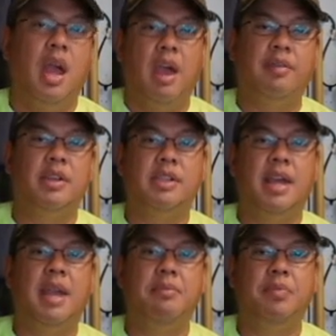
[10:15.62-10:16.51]
Have a good
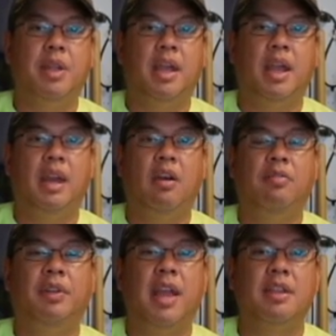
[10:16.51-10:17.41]
time, and
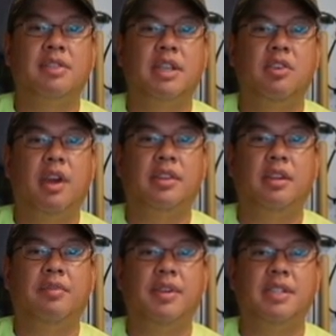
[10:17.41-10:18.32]
hopefully I'll see you out
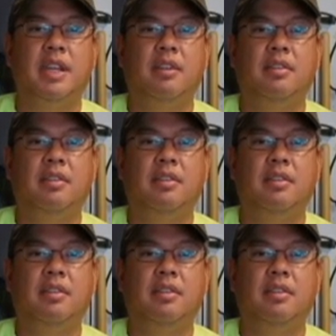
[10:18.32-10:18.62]
there fishing.